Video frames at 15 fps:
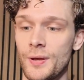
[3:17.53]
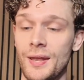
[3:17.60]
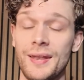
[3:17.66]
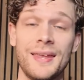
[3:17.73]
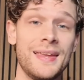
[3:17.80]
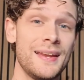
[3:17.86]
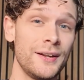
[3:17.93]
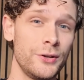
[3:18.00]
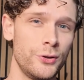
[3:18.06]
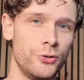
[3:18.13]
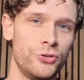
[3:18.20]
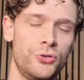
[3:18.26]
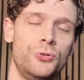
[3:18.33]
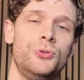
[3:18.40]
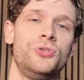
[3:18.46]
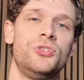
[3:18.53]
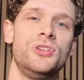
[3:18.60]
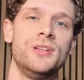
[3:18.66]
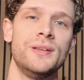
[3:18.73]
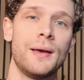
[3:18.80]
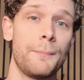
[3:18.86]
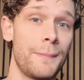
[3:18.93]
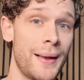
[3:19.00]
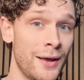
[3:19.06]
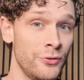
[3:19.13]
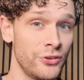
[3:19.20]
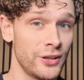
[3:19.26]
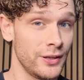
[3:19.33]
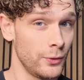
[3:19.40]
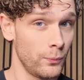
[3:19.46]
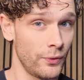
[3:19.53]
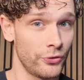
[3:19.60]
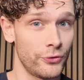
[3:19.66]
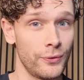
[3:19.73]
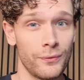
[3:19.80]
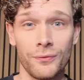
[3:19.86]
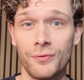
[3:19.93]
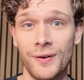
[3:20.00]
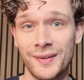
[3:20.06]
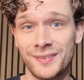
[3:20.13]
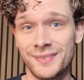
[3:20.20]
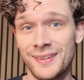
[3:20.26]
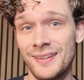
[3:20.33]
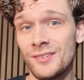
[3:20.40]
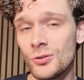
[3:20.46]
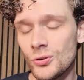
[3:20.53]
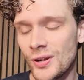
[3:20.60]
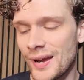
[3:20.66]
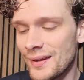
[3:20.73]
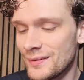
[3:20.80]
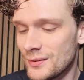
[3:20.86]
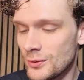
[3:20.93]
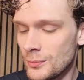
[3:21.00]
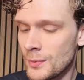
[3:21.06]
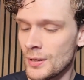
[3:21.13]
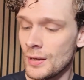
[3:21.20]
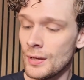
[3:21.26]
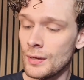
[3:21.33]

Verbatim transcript: And here you choose the amount that you want to invest into Kendu.